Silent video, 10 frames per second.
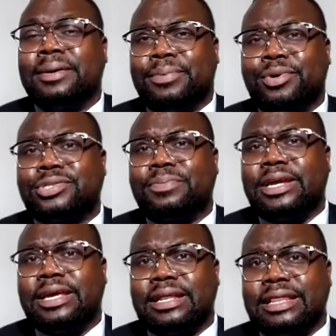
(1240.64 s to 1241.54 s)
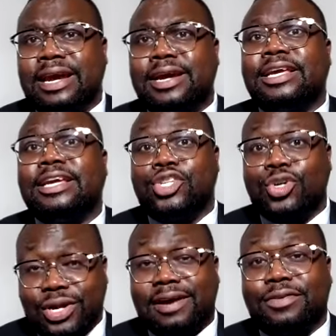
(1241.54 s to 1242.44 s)
books, but there they
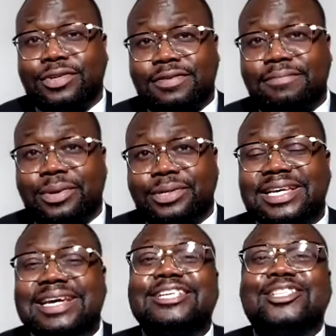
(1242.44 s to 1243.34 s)
don't have lots of books.